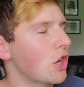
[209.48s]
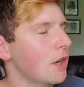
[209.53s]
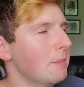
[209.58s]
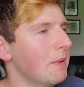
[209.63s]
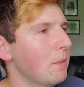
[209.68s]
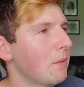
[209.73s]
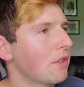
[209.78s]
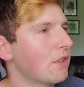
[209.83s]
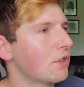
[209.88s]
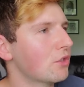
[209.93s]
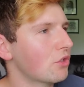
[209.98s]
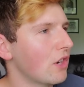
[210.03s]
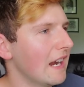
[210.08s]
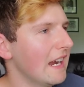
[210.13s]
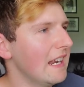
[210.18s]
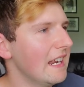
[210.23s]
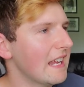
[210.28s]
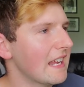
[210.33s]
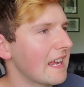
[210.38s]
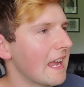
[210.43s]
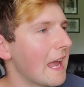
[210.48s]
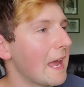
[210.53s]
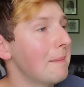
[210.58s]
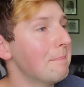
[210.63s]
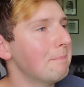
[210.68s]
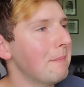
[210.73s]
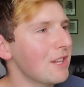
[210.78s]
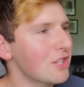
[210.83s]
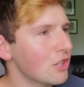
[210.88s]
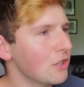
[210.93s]
to be with training and
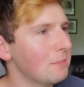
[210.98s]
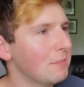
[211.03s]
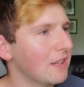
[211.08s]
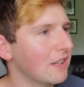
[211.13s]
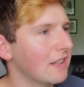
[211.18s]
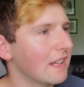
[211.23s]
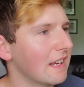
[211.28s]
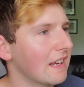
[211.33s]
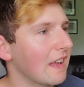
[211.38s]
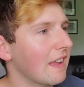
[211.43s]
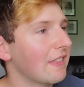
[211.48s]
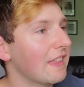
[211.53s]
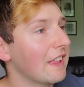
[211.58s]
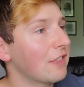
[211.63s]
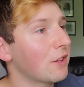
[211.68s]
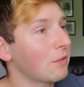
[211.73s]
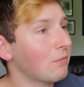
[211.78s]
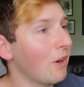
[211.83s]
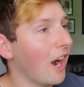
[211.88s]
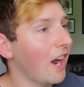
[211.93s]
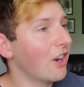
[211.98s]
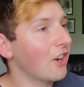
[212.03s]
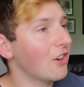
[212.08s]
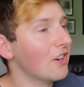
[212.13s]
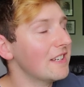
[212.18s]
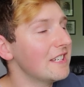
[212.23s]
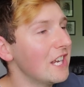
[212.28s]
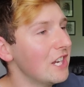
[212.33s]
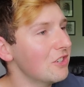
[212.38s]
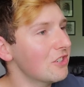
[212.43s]
muscle building that the rider
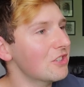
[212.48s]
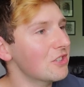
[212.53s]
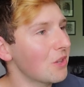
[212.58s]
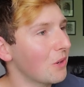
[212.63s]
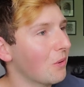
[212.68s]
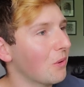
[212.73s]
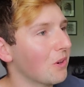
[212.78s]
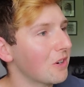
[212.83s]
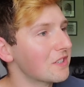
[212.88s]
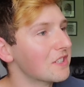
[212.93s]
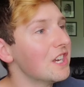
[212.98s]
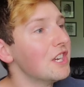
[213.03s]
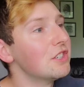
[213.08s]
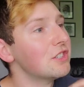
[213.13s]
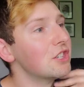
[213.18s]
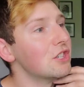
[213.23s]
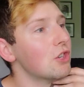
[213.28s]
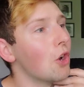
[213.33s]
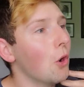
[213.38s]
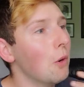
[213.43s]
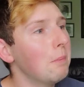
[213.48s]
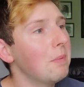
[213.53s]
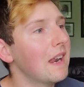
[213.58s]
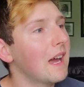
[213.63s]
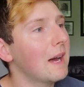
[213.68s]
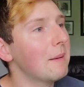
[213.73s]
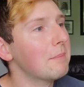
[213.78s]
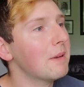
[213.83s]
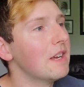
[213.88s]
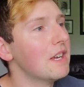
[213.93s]
teaches the horse to open
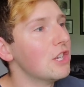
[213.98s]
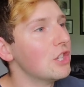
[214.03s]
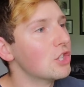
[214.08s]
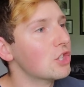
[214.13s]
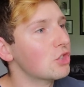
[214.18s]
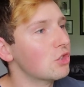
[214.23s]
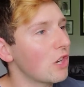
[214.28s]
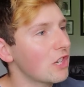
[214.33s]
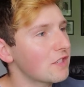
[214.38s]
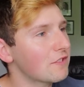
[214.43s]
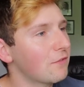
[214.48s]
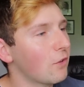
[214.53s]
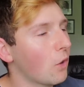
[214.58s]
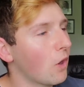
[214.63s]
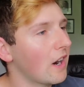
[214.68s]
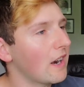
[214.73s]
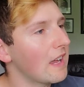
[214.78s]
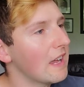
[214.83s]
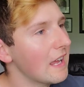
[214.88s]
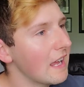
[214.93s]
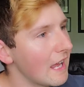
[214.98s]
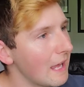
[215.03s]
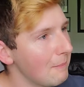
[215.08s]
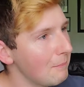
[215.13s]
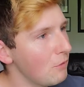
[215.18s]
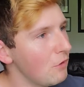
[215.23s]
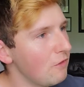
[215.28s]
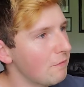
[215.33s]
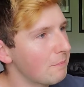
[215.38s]
up, stretch for it, and move